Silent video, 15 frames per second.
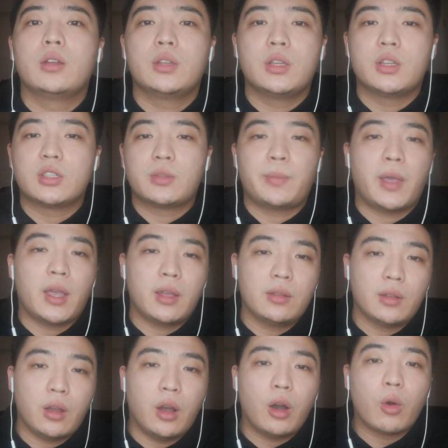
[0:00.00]

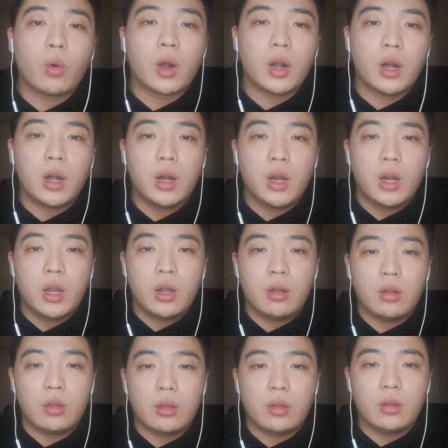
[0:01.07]
expand our
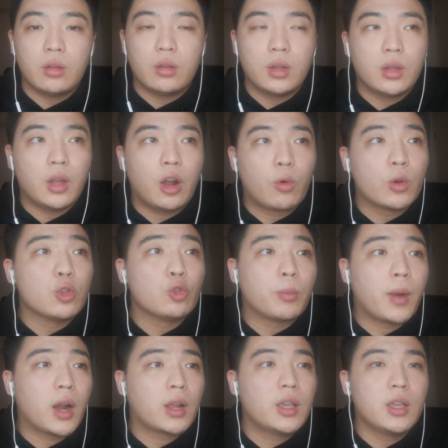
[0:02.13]
new
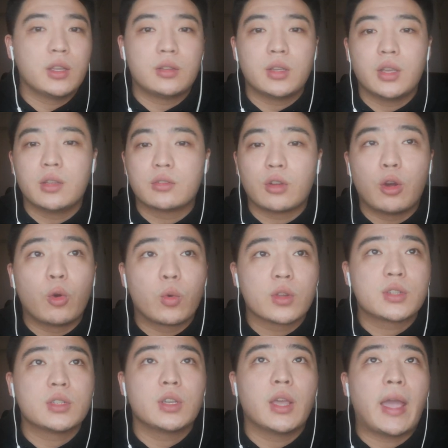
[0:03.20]
market in the
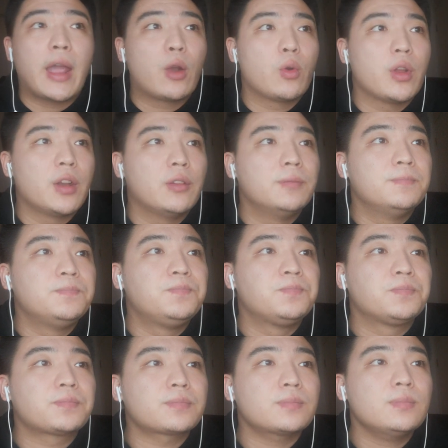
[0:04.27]
overseas area.
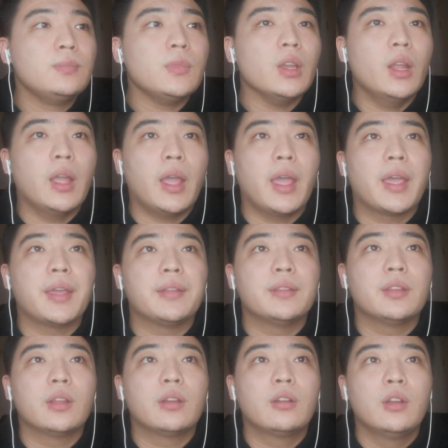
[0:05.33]

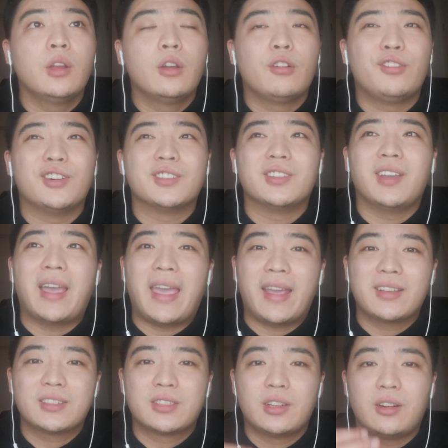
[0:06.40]
And for the
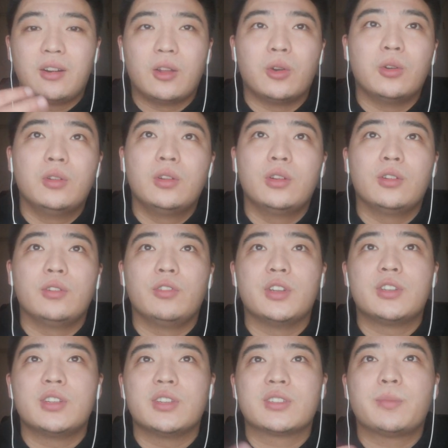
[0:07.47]
external,
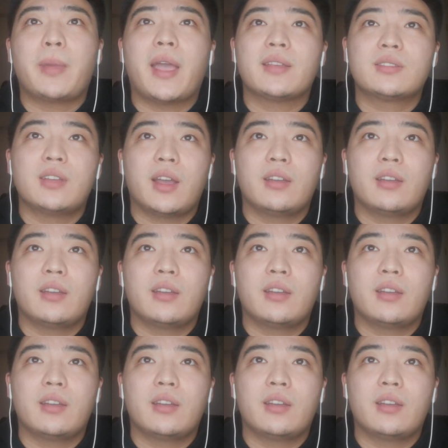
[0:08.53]
which is past